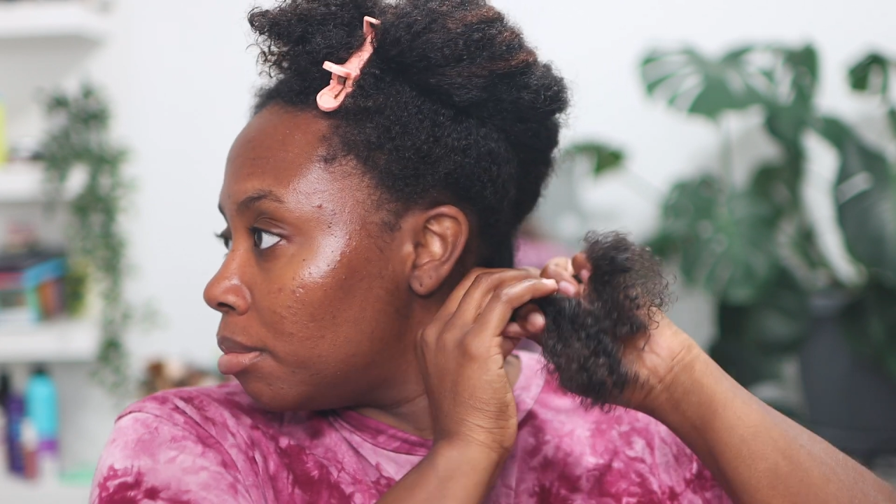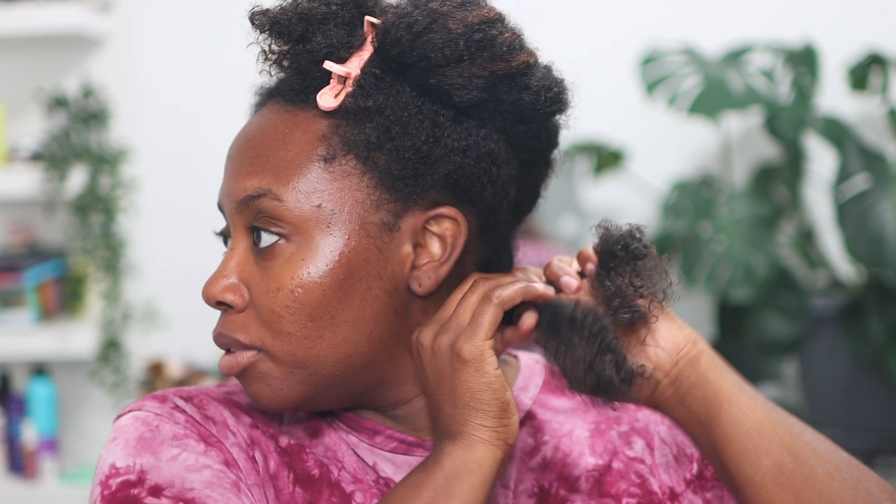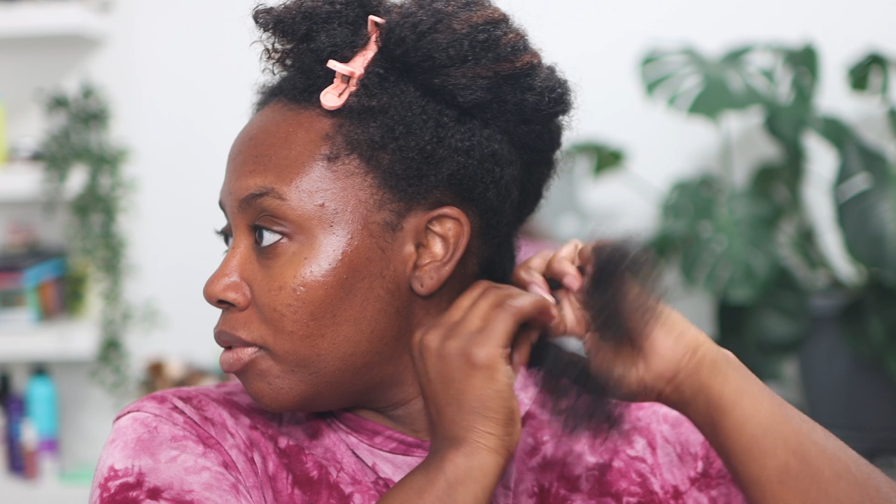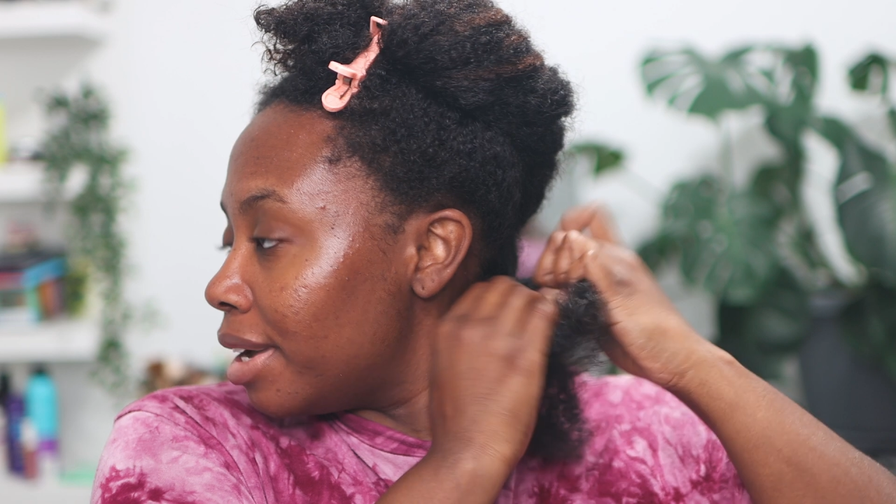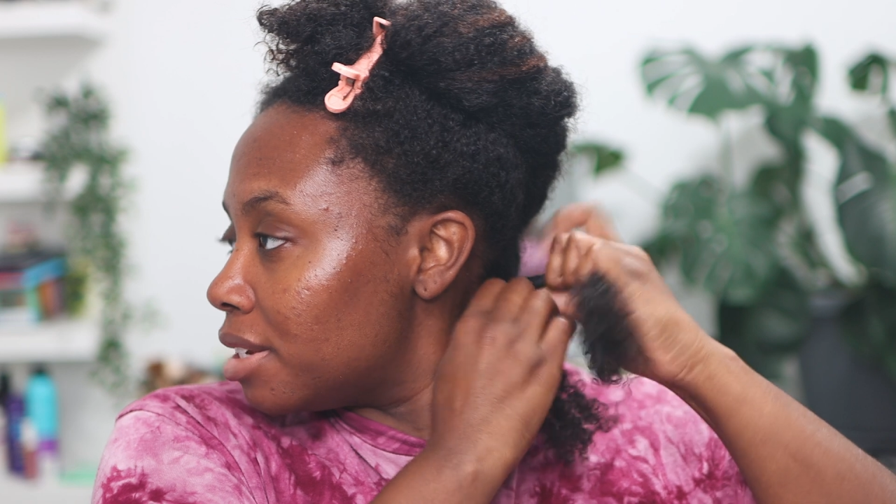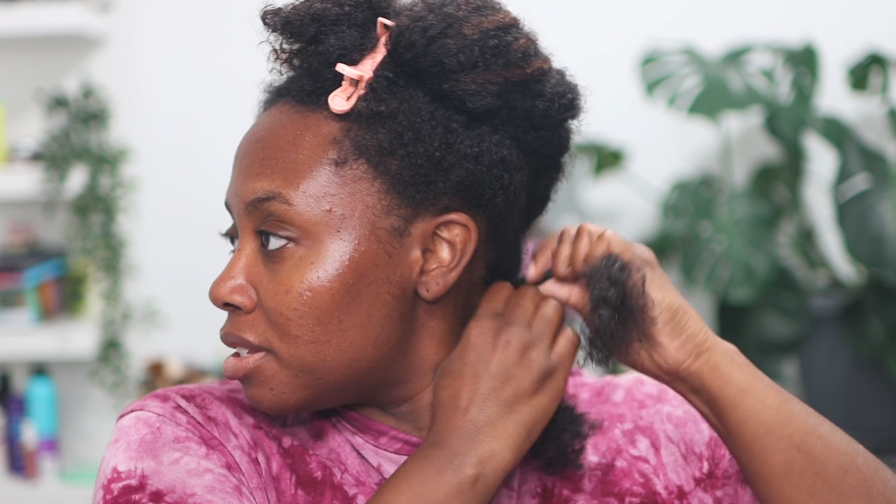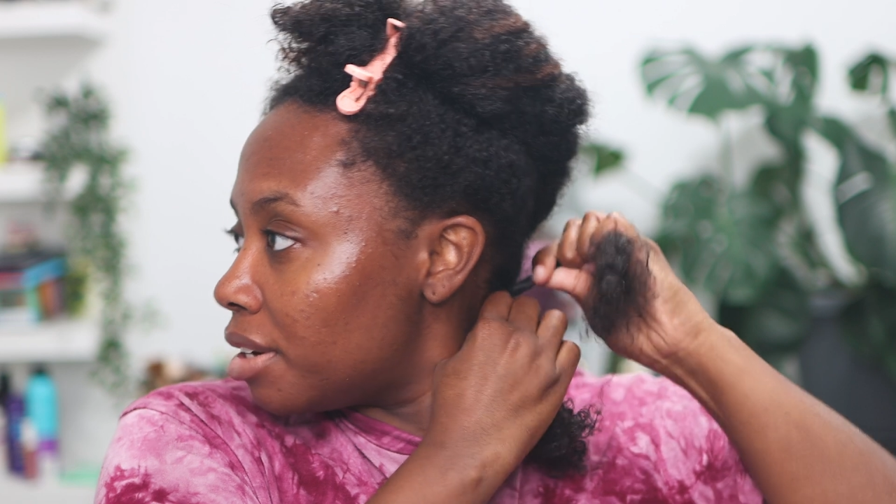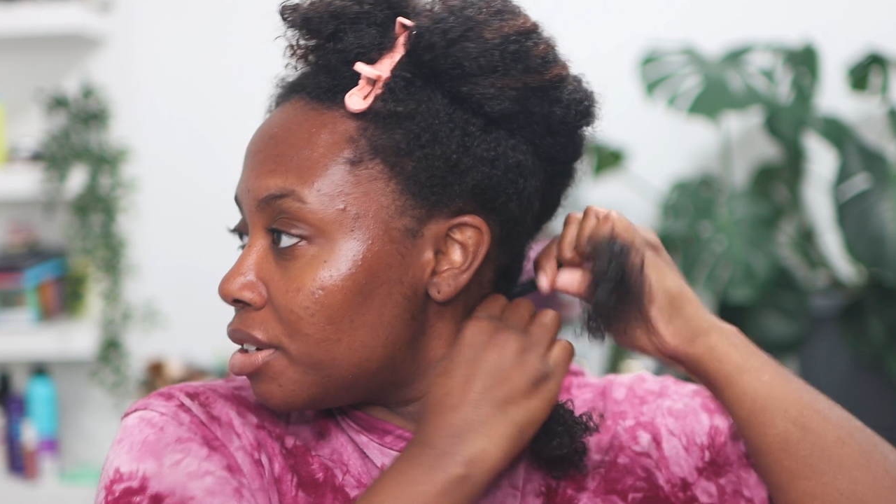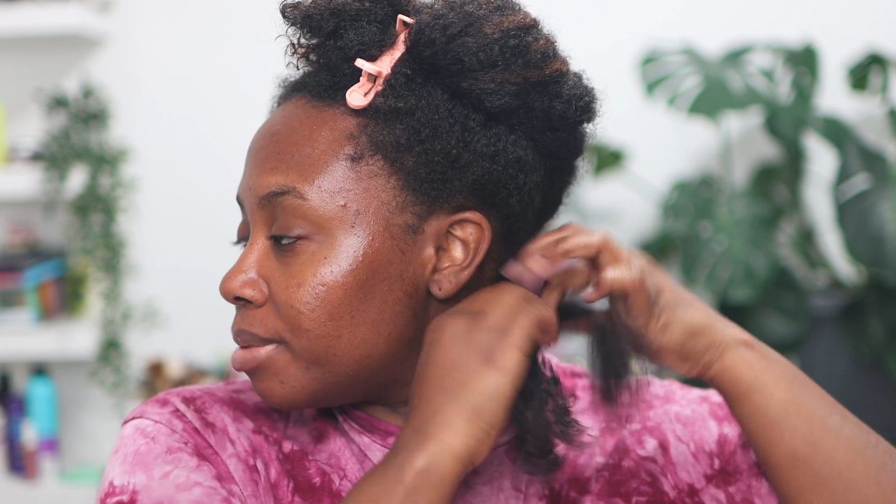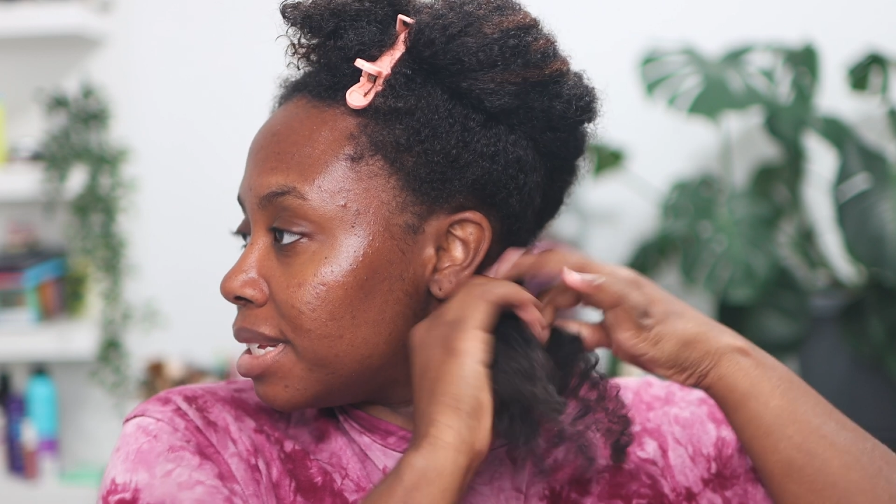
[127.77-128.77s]
before I
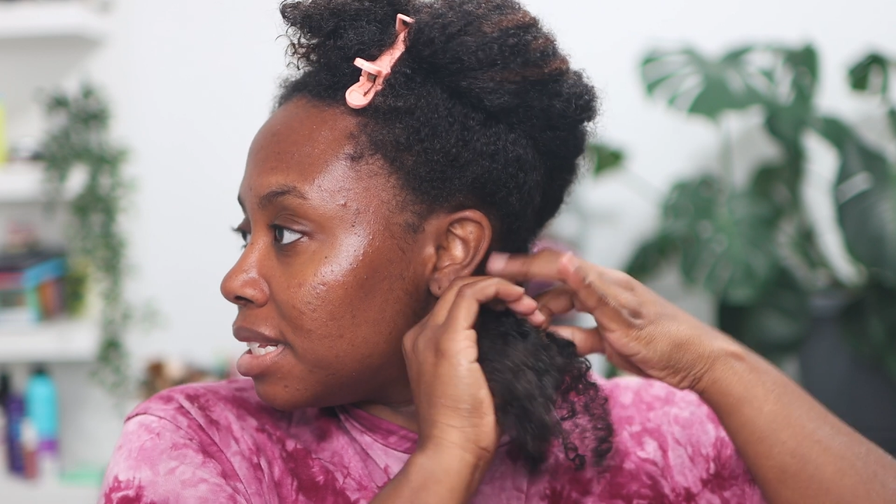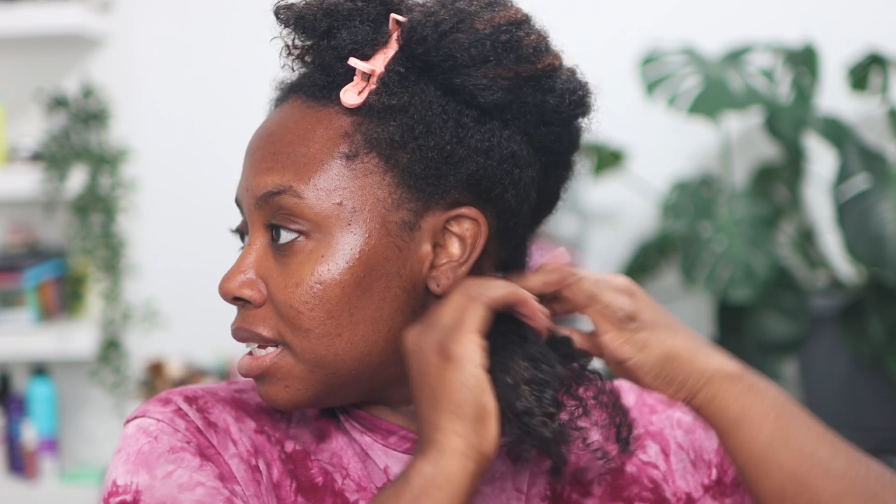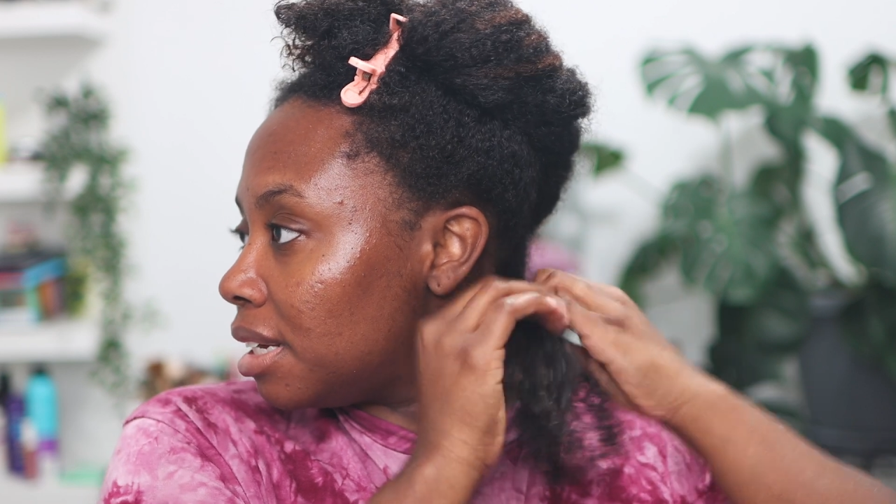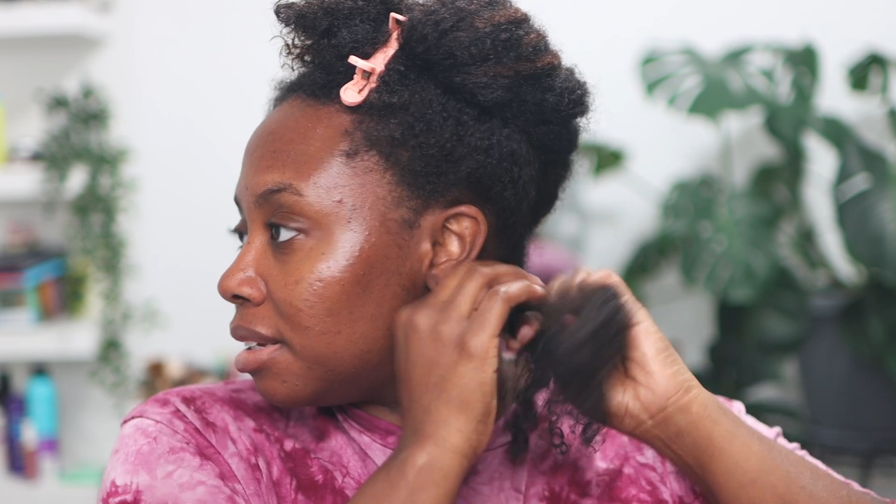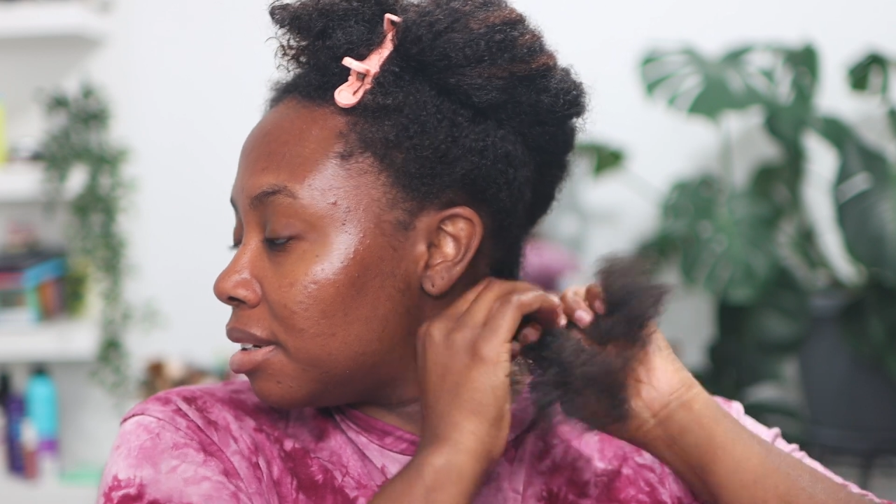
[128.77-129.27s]
start twisting.